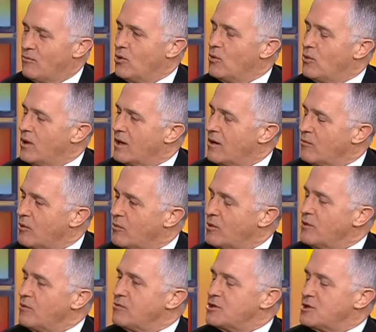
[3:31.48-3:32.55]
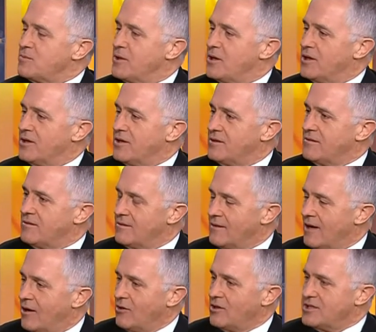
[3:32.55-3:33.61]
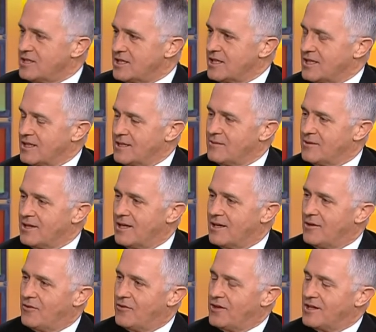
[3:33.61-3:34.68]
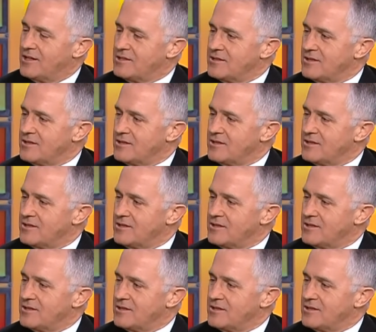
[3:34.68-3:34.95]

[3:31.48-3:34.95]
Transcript: Well, we'll respond holistically when the whole thing is...